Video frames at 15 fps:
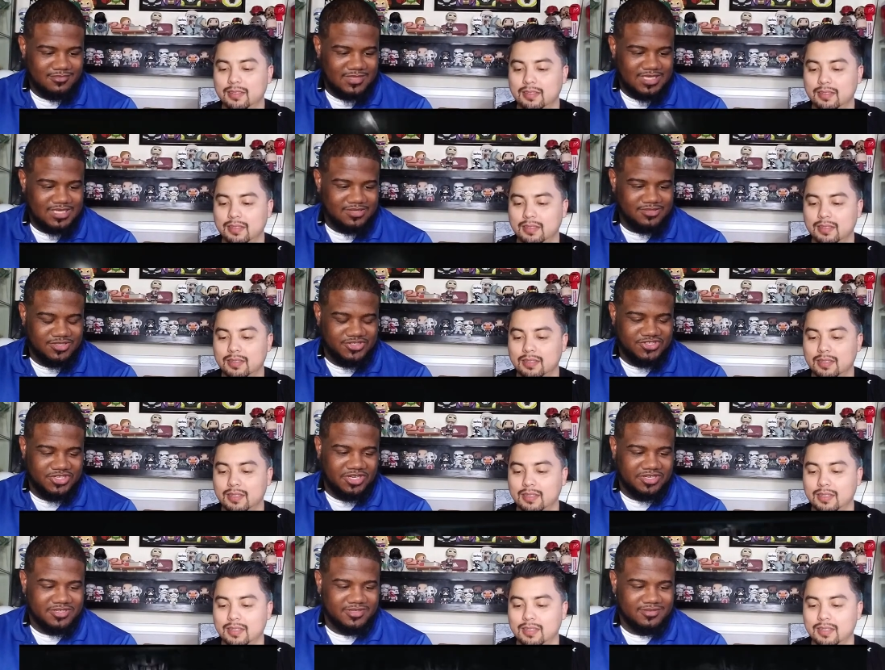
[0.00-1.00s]
Speaker 1: Here's the
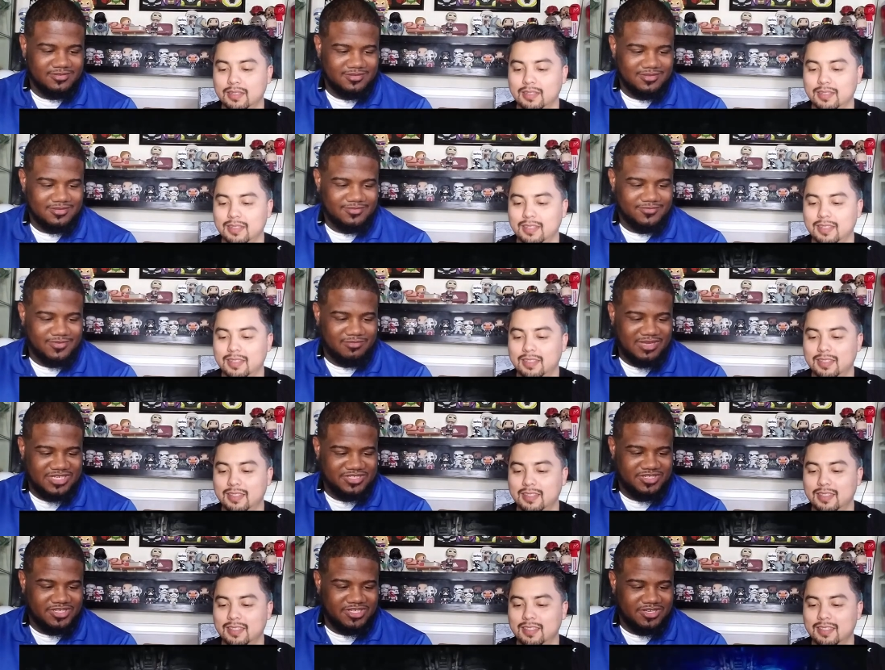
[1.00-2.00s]
junk from my
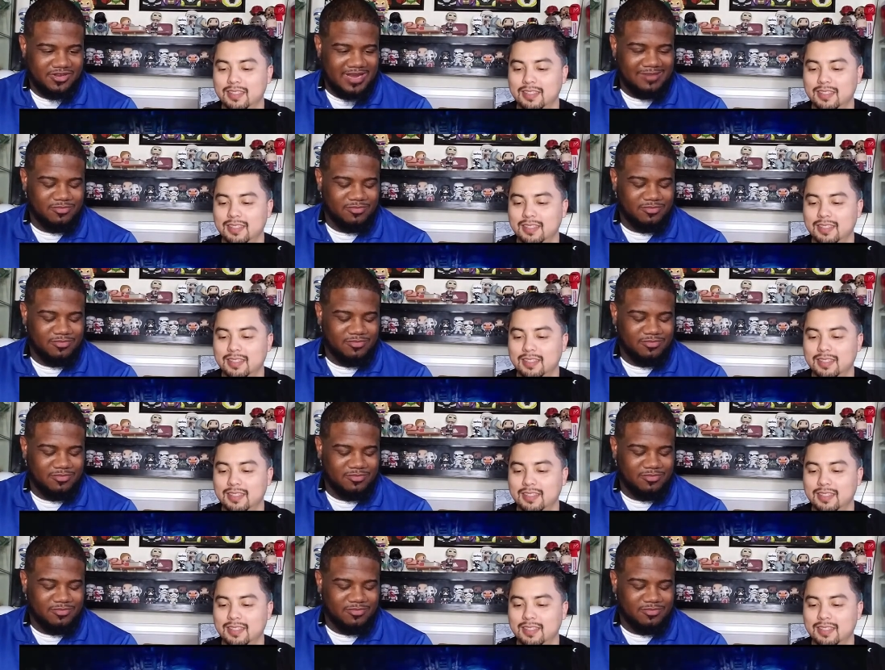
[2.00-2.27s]
junkyard.